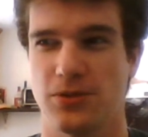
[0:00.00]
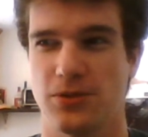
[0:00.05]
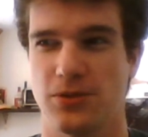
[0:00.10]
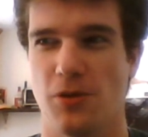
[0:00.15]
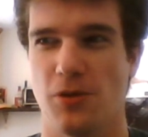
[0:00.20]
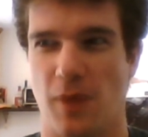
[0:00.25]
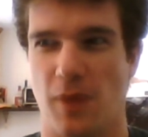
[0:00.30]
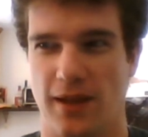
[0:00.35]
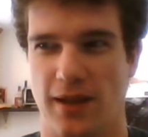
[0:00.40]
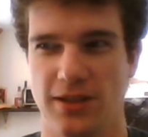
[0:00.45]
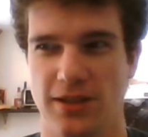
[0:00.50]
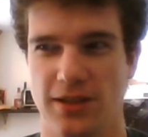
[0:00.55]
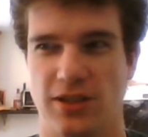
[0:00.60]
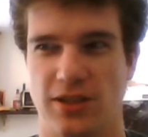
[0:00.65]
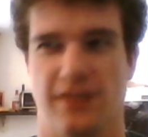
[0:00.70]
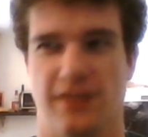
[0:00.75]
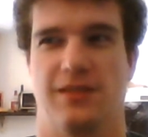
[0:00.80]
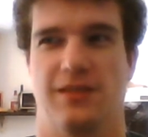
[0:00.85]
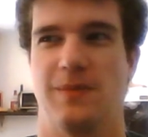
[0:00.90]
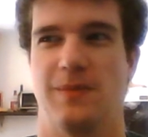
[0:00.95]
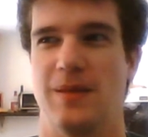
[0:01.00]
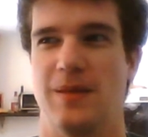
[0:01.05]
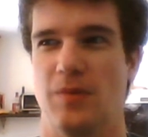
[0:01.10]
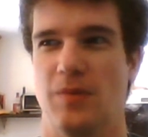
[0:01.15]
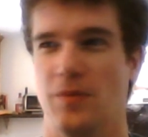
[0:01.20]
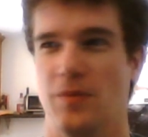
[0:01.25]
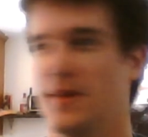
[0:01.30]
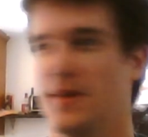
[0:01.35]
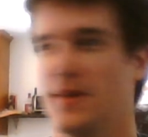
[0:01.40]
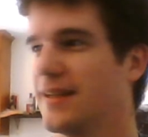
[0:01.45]
to apologize to
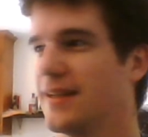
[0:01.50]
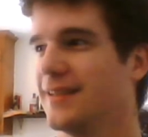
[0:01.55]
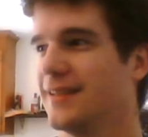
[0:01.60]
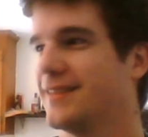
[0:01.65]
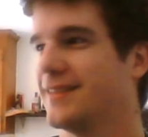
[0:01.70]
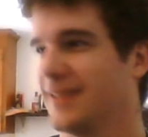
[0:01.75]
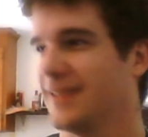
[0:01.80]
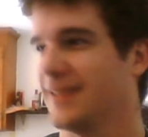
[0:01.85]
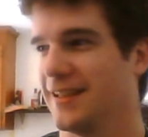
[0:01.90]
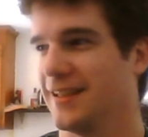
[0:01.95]
people because